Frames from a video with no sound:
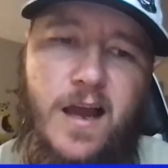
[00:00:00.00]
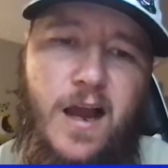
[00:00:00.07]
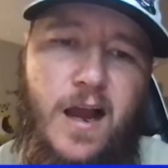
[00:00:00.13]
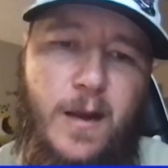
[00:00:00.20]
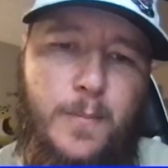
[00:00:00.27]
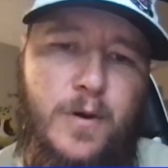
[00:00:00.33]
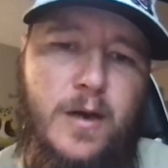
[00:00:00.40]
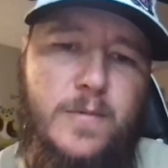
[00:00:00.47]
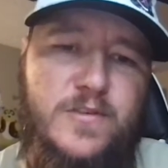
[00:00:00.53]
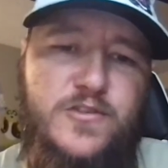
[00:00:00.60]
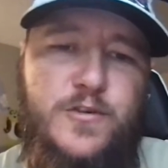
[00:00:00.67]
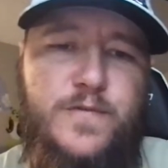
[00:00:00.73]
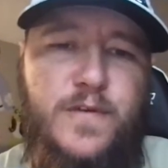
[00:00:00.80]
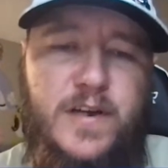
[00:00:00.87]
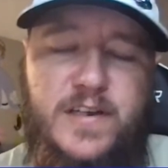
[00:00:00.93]
I promise
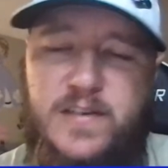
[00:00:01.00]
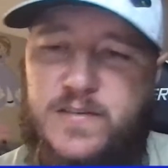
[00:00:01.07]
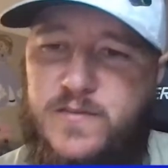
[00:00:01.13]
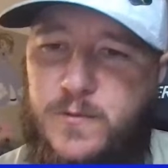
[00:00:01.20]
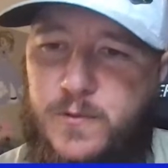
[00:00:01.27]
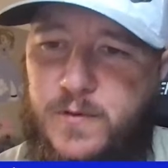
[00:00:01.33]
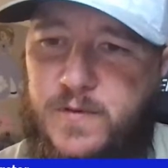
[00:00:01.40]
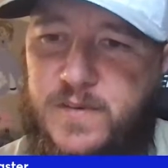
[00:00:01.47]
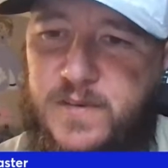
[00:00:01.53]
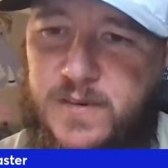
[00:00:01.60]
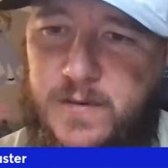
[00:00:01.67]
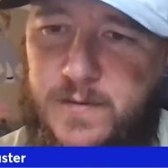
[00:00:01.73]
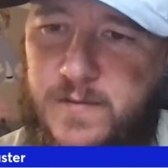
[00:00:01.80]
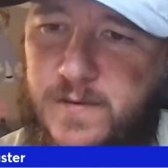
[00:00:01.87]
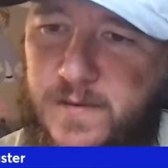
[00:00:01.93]
you, Frank is older than you.